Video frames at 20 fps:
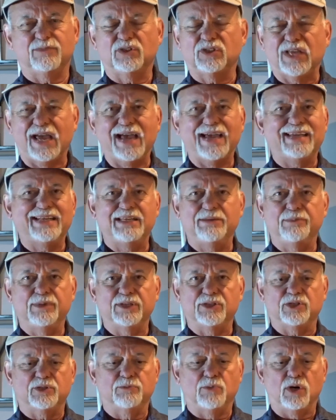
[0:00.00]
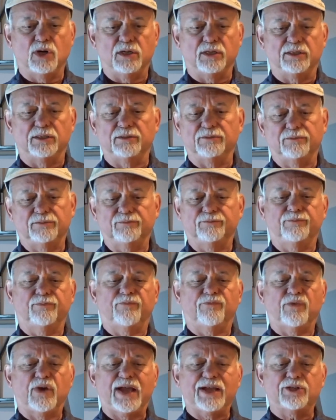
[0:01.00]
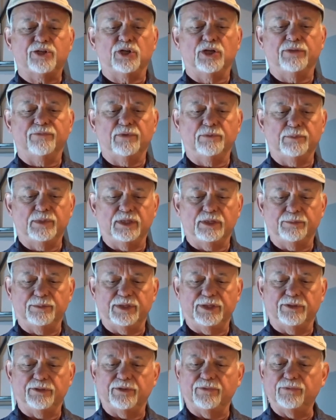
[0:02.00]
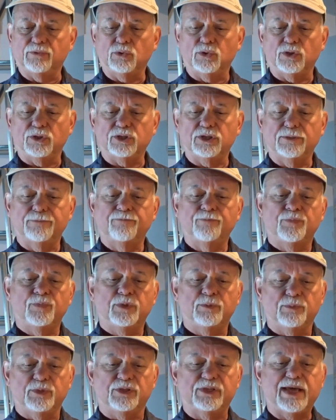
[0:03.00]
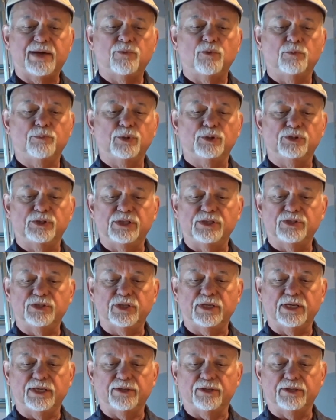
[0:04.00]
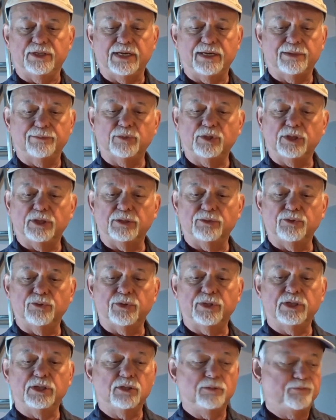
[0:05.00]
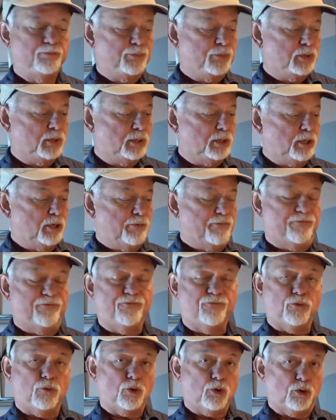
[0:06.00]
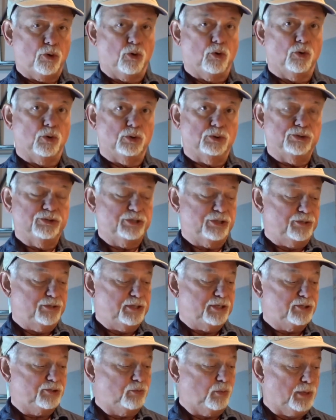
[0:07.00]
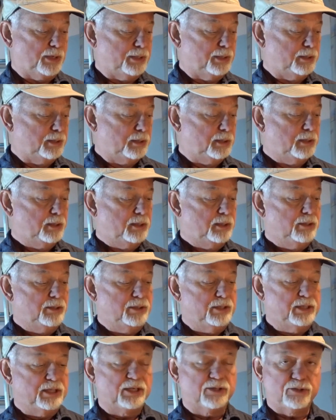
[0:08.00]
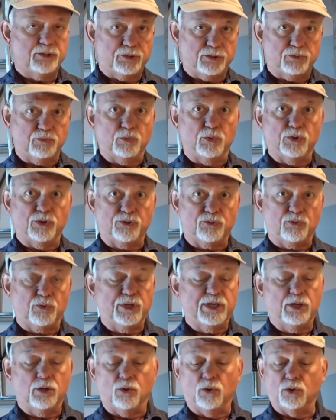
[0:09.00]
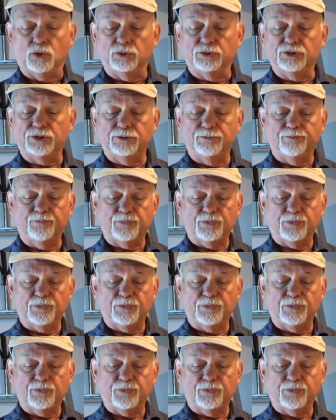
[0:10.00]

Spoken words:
tiny bit smaller, fraction of a millimeter, of course. But that will put these together. Now I'm going to drill 4 holes in this one. The others were 3 holes,